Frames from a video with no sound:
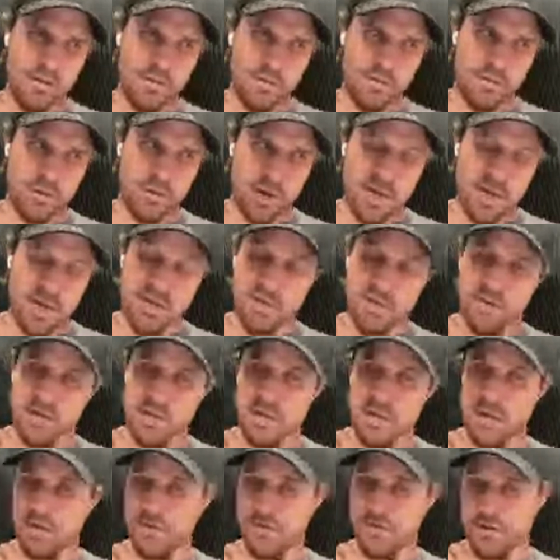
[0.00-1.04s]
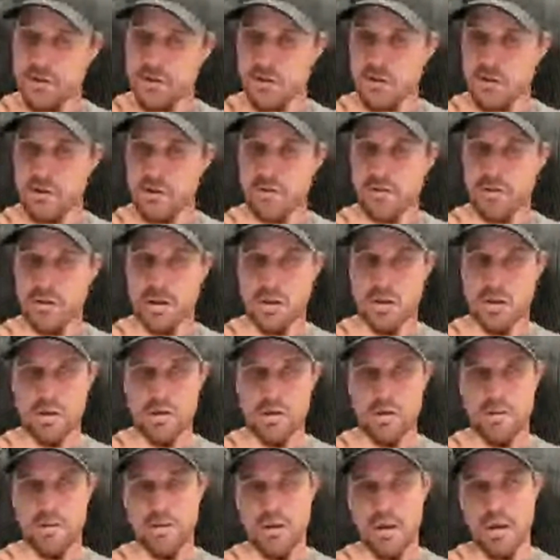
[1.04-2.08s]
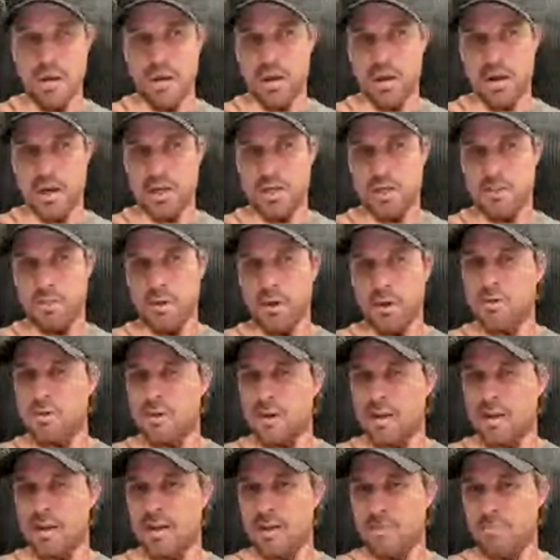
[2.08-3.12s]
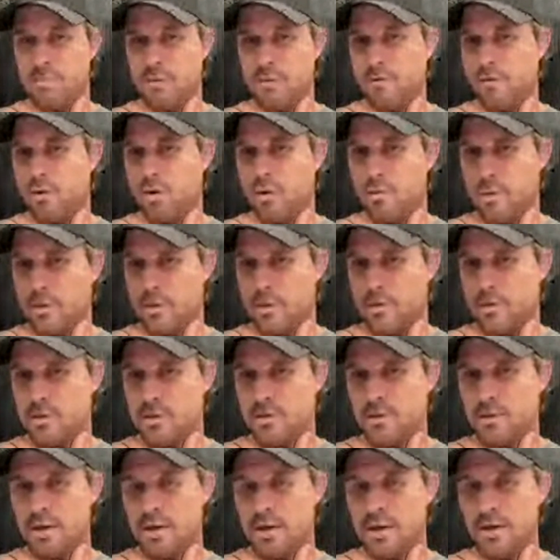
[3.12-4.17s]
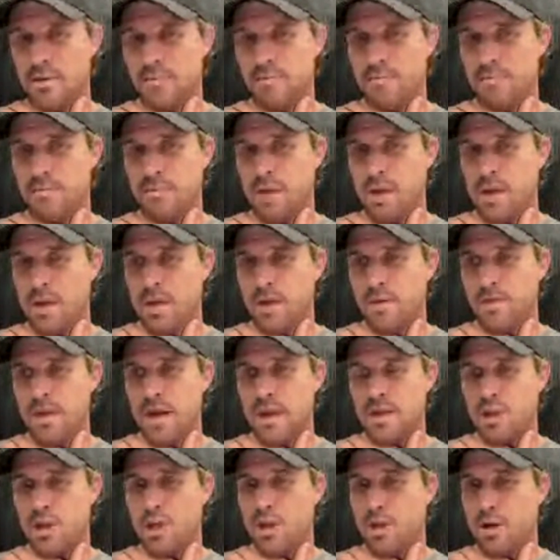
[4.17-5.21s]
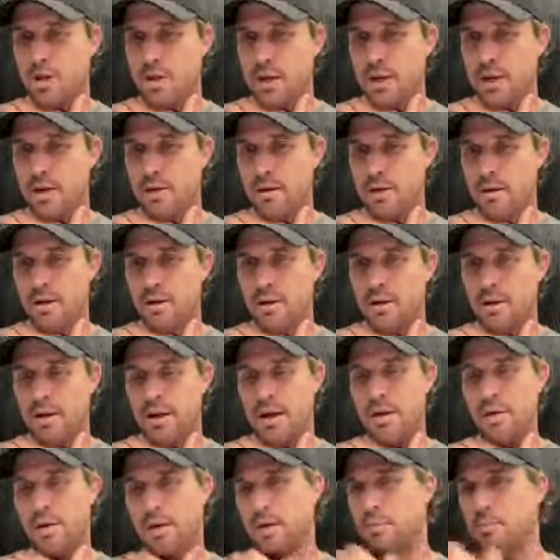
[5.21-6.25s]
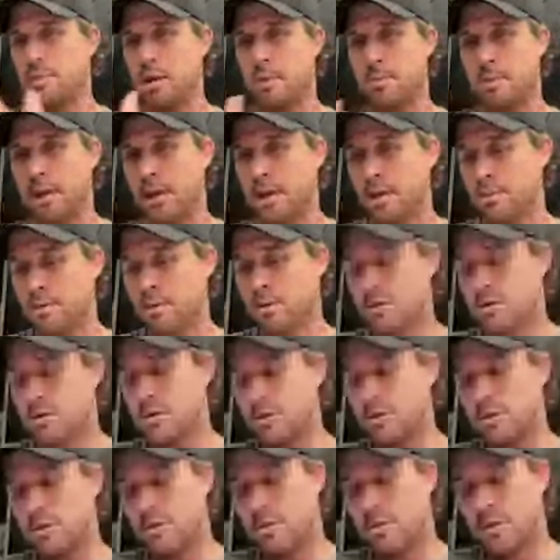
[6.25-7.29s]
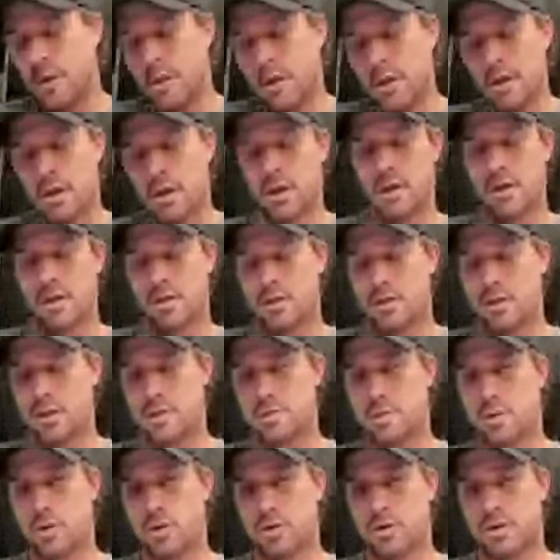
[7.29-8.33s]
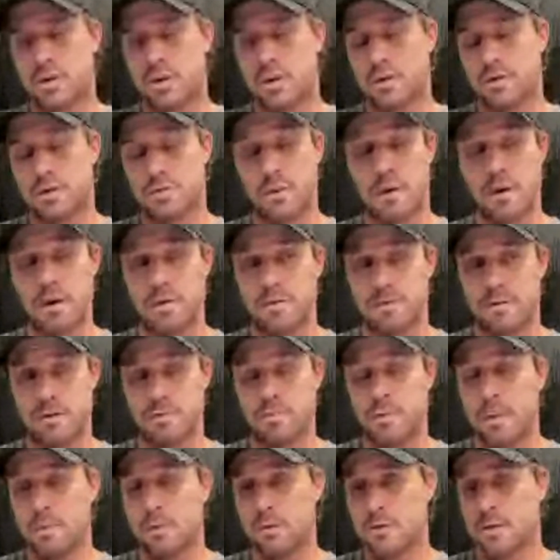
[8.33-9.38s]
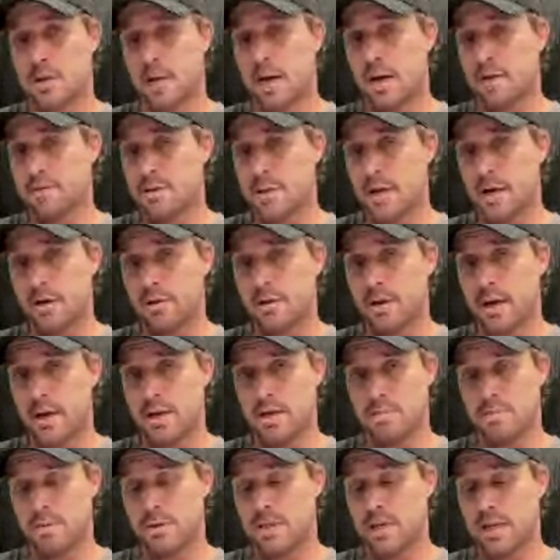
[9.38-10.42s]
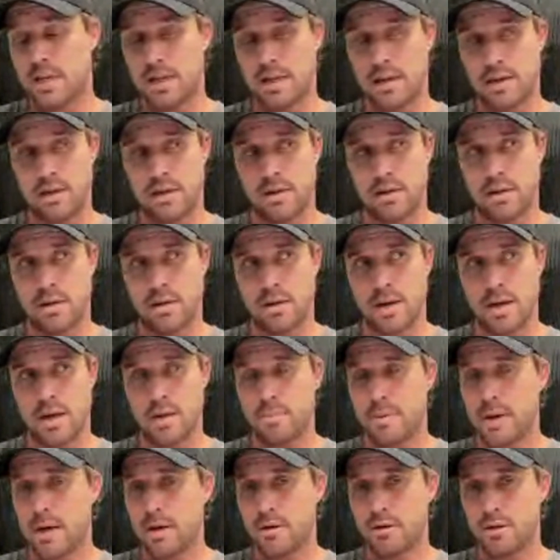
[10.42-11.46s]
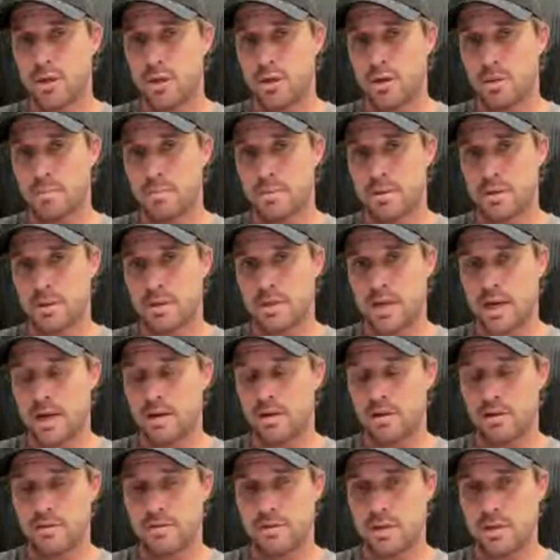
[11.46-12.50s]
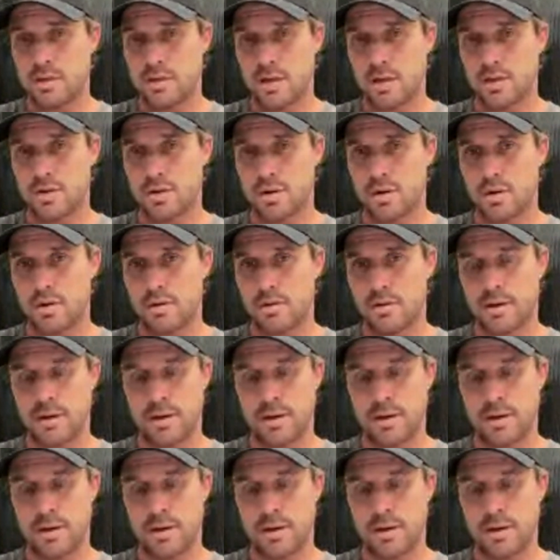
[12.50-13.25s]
creativity and photography, and I suppose elite performance, that journey and how it can be applicable to sport, to people's lives nowadays, particularly in high powered jobs, executives, etc.